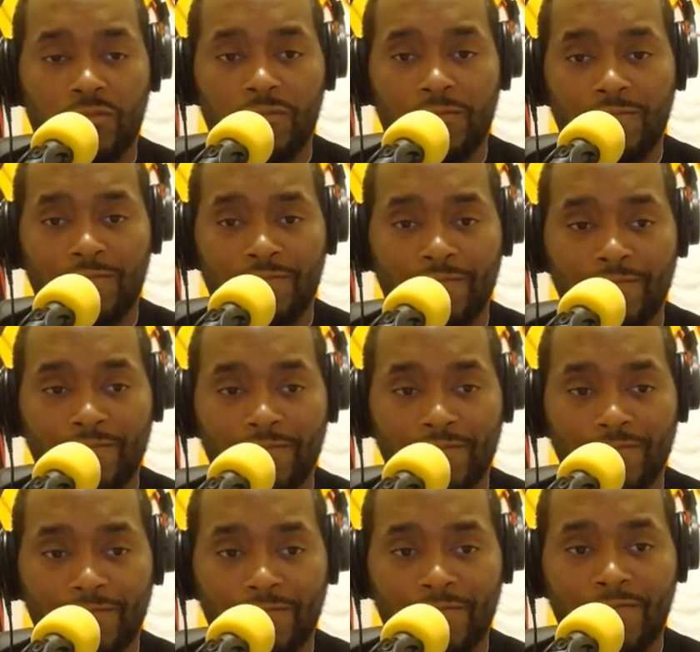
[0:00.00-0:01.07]

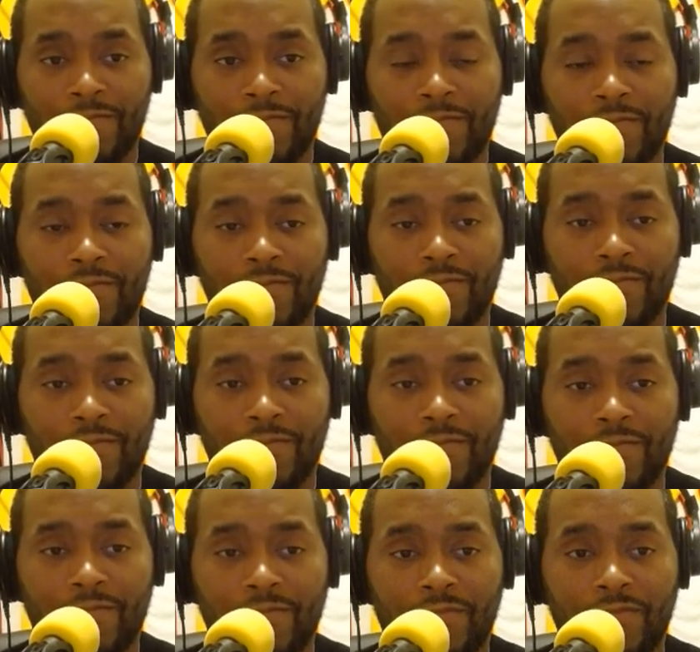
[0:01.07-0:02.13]

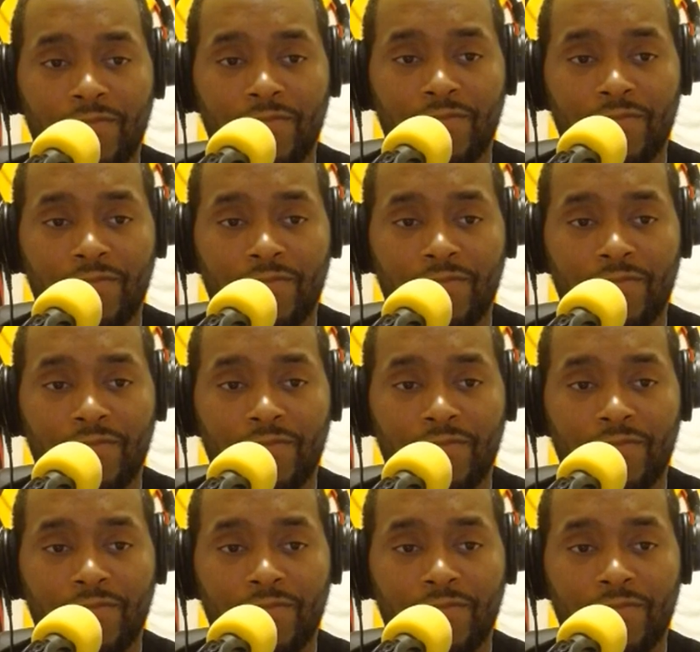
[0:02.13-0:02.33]
[no speech]